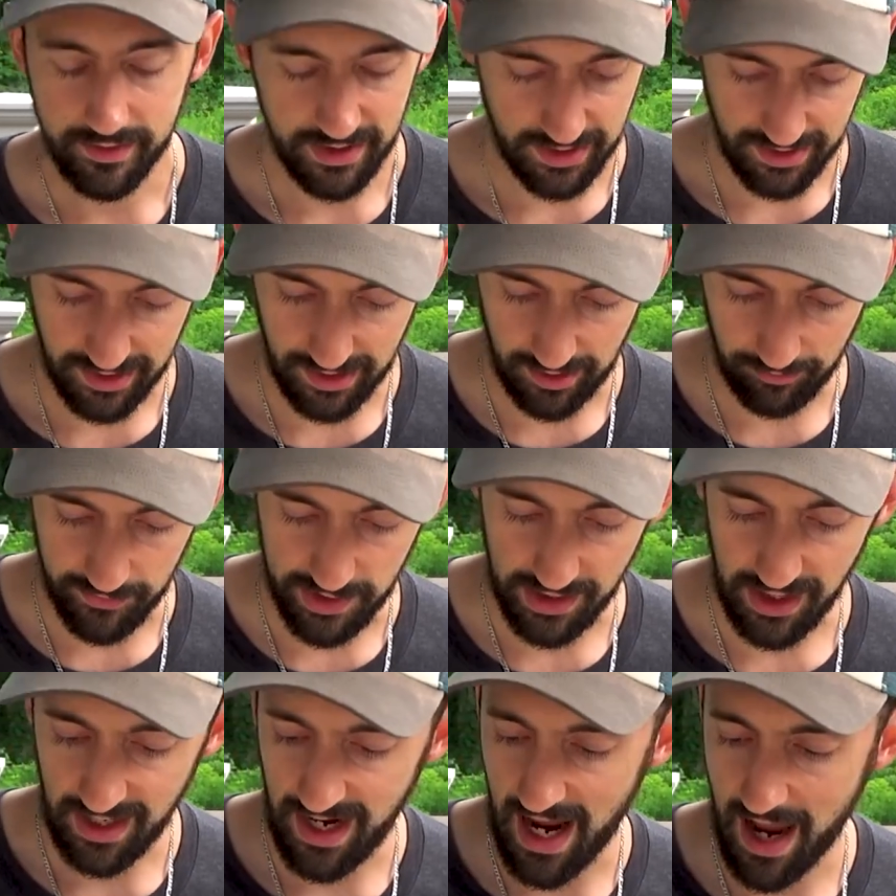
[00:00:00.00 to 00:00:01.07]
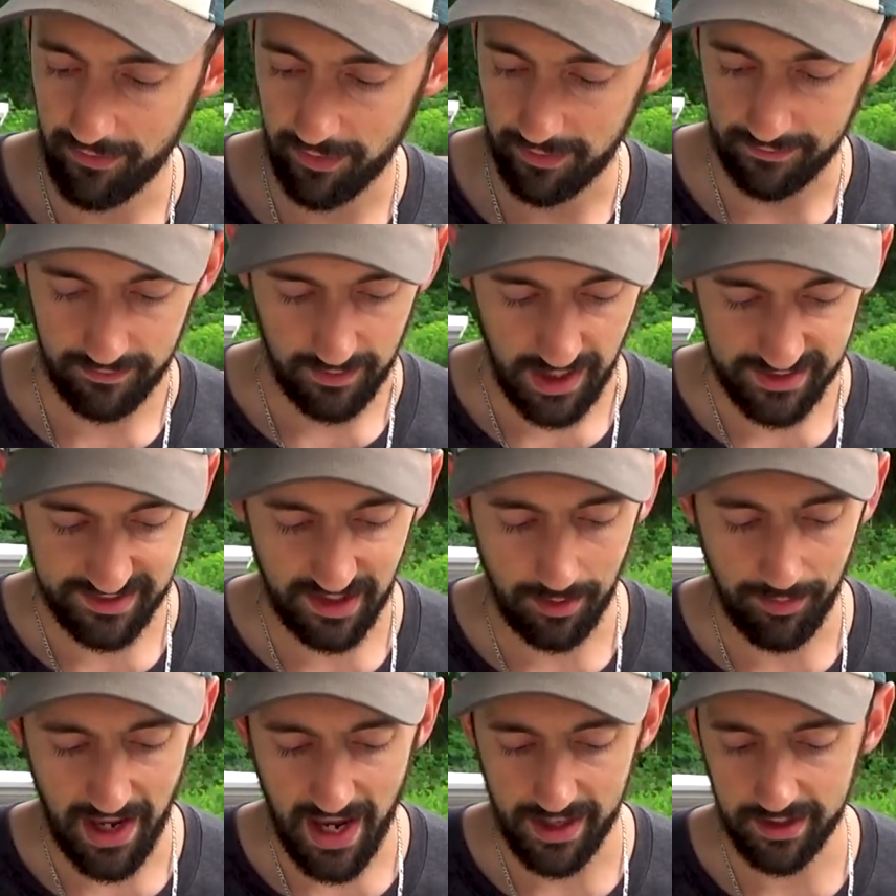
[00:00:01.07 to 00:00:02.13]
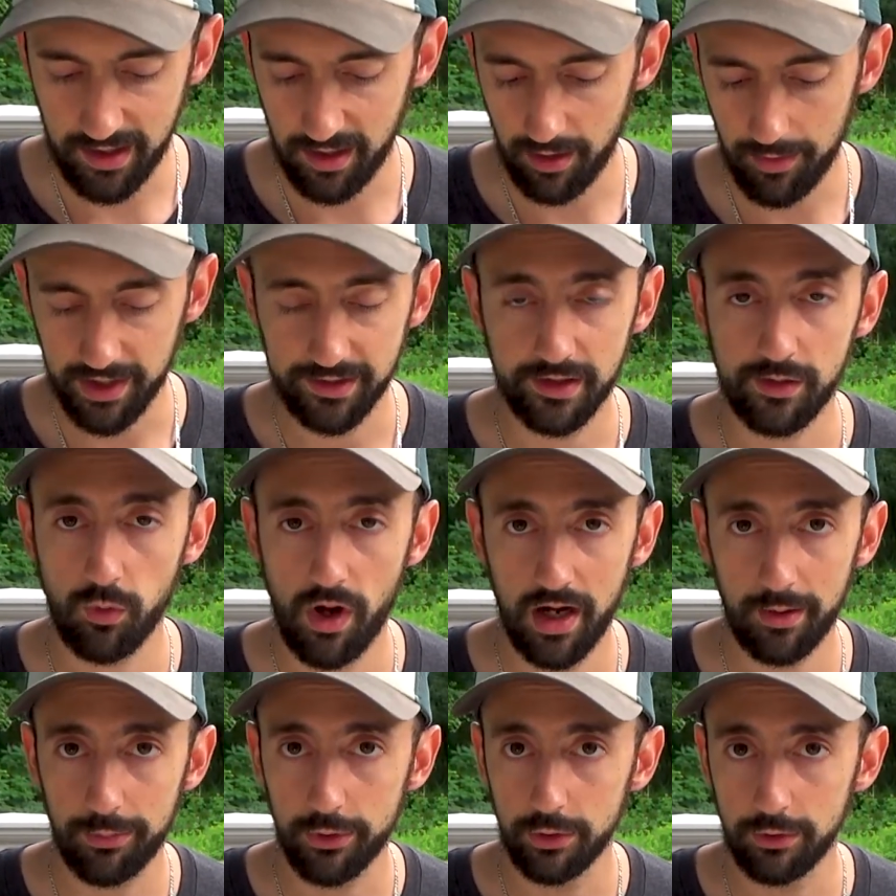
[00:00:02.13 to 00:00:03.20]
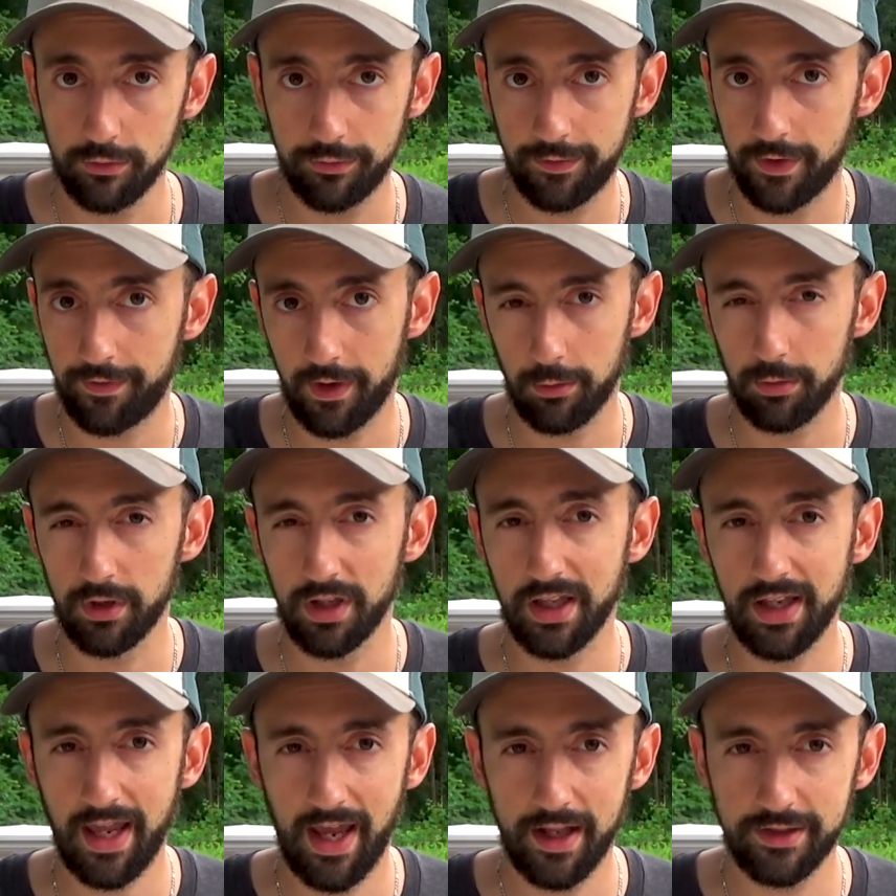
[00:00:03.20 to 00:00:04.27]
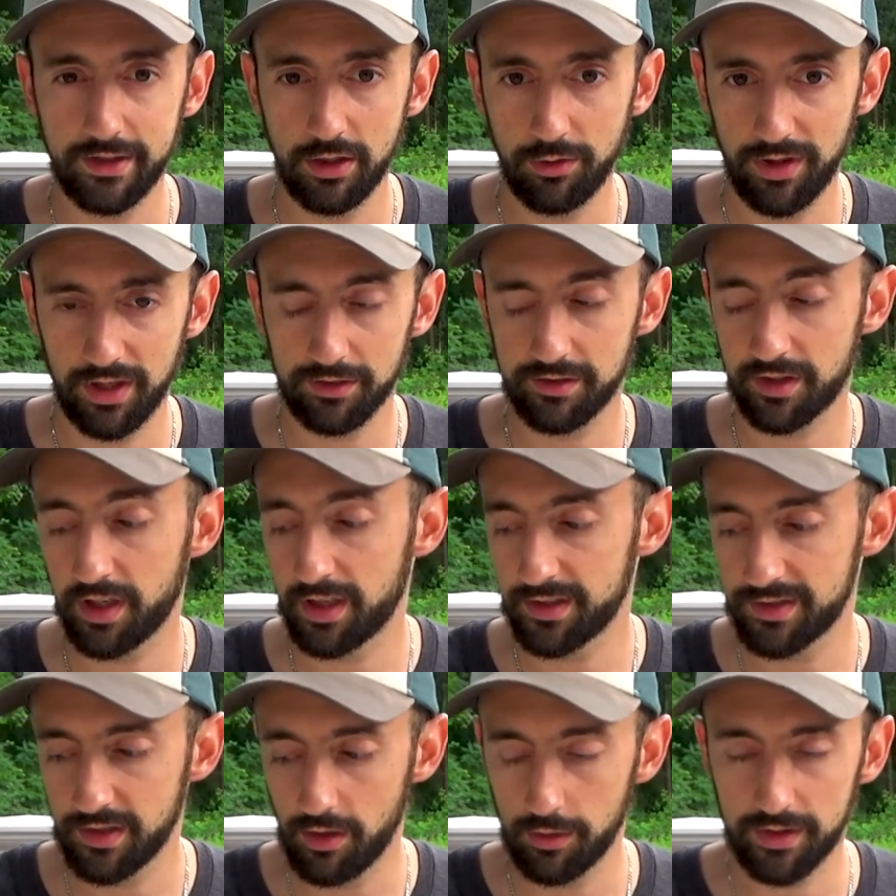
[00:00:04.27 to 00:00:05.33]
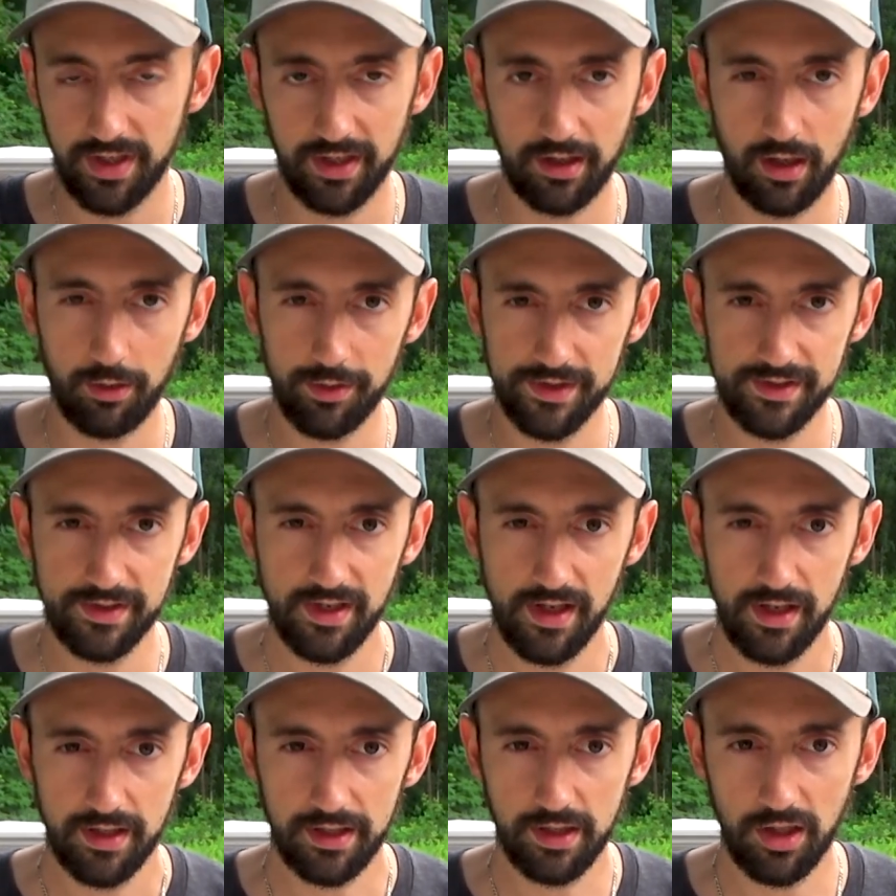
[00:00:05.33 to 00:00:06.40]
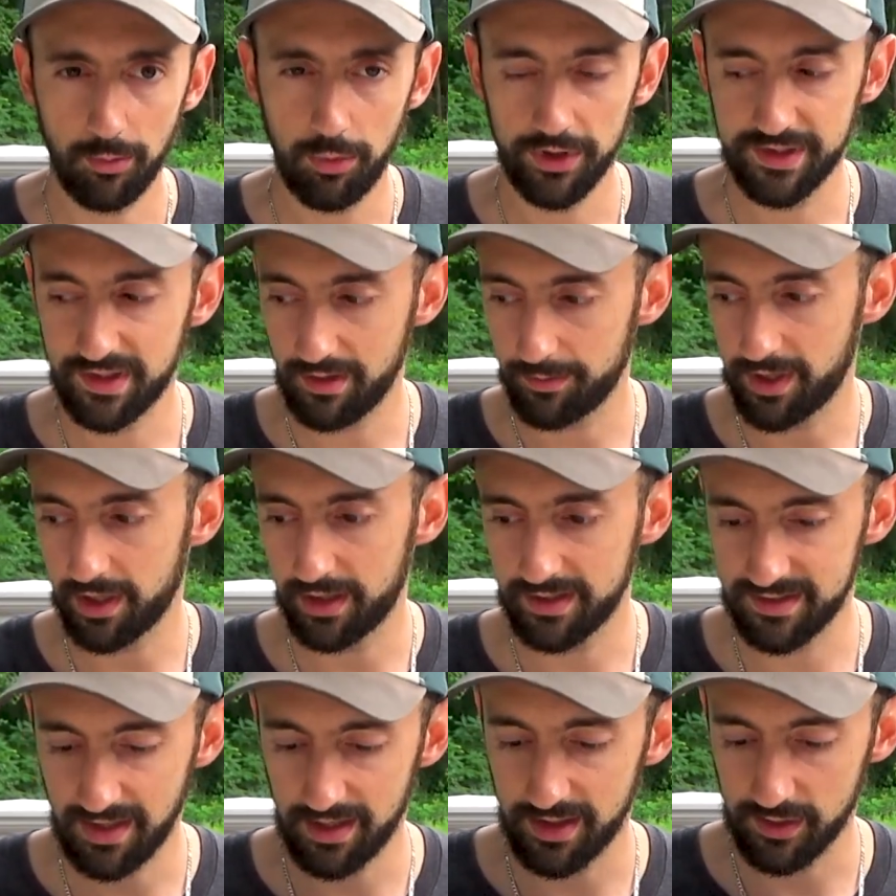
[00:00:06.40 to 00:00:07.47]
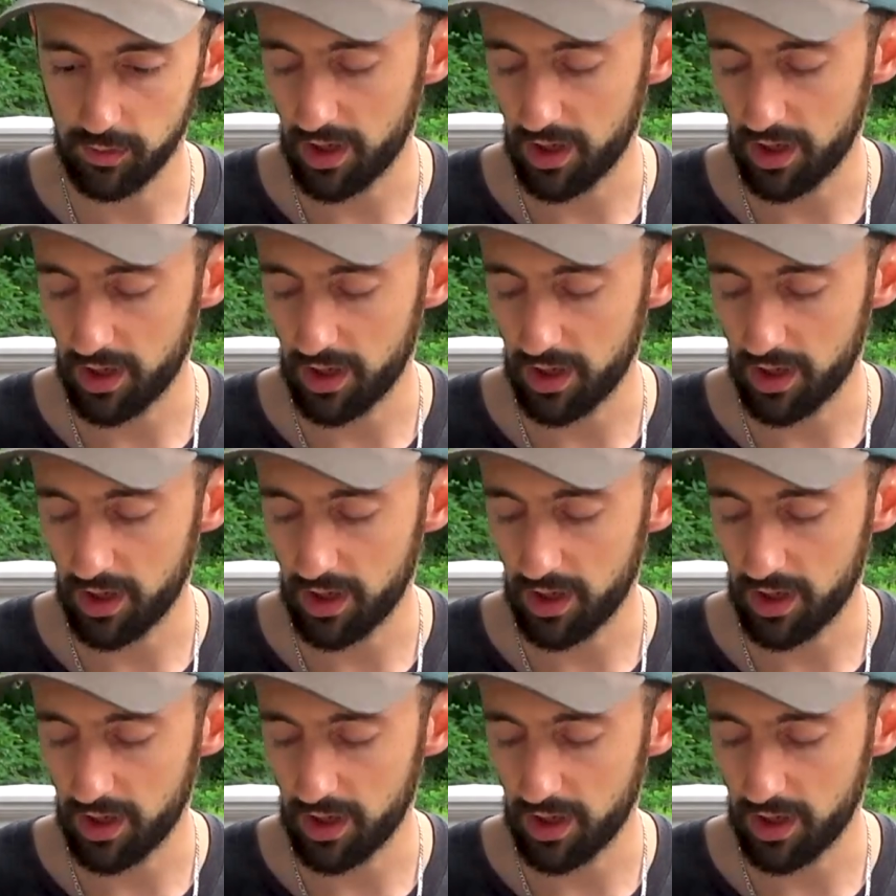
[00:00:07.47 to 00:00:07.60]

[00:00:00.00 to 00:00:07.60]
You gotta have it. It's in a bag here because it's waterproof. If I really had to and things are getting soaked, I could always, you know, put something inside this